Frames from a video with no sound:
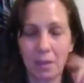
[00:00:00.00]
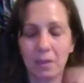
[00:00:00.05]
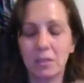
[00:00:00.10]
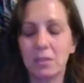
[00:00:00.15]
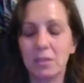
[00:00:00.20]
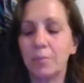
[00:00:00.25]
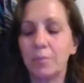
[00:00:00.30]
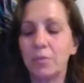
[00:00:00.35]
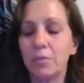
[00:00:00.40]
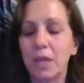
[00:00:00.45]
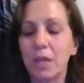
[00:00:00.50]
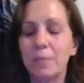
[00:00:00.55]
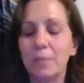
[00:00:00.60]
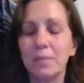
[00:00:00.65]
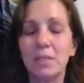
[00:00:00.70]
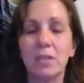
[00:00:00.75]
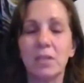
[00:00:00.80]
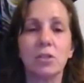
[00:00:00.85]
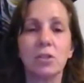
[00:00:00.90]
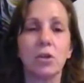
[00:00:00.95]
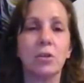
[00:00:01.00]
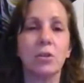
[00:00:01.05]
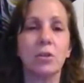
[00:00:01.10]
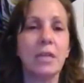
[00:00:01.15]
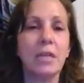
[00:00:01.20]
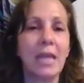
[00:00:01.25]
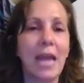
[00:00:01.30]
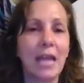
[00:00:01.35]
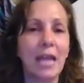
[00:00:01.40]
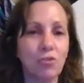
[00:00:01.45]
Sometimes it's our
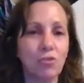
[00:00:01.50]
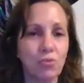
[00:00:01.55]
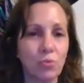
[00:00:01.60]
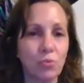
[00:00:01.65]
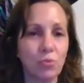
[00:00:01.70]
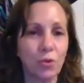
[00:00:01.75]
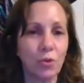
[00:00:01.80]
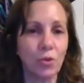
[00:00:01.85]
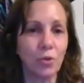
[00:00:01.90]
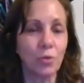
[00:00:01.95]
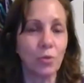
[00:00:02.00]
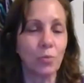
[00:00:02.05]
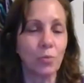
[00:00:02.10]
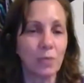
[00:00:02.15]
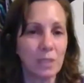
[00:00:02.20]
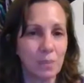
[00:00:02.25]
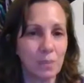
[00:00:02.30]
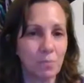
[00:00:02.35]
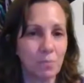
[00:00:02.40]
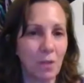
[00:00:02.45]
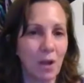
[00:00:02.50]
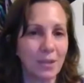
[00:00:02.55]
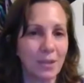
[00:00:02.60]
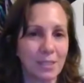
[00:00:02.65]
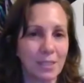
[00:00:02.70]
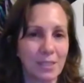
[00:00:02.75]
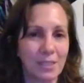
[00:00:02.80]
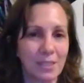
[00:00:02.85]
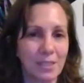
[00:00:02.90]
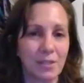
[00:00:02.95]
natural
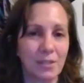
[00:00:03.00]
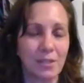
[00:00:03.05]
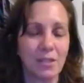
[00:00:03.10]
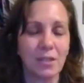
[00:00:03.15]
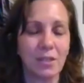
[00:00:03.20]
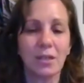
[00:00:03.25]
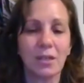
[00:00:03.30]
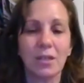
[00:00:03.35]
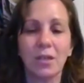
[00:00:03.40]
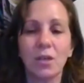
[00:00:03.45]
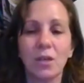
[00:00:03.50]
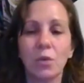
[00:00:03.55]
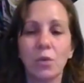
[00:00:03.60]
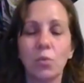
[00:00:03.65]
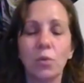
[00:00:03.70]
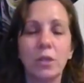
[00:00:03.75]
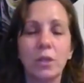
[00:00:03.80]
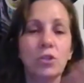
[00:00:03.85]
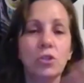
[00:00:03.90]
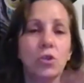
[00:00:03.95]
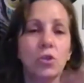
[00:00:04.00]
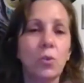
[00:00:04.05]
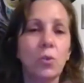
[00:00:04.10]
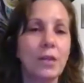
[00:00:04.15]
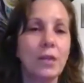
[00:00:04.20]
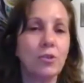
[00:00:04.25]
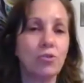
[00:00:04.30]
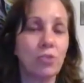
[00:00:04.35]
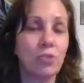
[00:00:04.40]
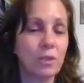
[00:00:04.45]
response when new
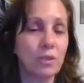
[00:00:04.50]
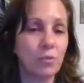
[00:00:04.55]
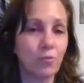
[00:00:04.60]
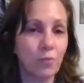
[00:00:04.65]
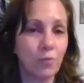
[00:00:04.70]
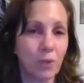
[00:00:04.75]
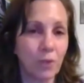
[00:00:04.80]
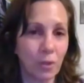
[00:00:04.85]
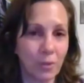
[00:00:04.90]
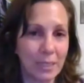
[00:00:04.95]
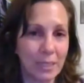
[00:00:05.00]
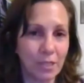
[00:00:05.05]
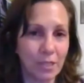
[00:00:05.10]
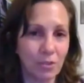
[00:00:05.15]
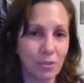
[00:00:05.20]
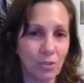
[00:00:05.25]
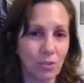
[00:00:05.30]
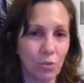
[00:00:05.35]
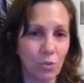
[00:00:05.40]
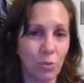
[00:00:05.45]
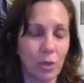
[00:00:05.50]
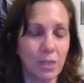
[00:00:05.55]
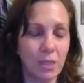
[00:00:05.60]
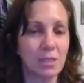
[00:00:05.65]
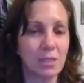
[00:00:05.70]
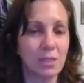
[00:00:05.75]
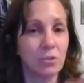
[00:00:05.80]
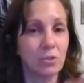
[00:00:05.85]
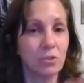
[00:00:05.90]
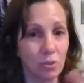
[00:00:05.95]
energy is flowing into
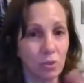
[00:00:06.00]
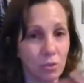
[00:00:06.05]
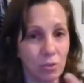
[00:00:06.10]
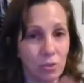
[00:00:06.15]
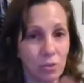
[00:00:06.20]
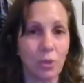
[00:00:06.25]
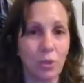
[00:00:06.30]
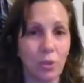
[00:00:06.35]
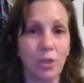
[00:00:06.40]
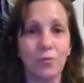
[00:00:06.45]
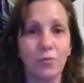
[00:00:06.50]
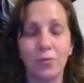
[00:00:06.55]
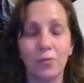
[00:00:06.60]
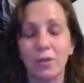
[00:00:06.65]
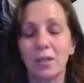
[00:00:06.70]
us to sort of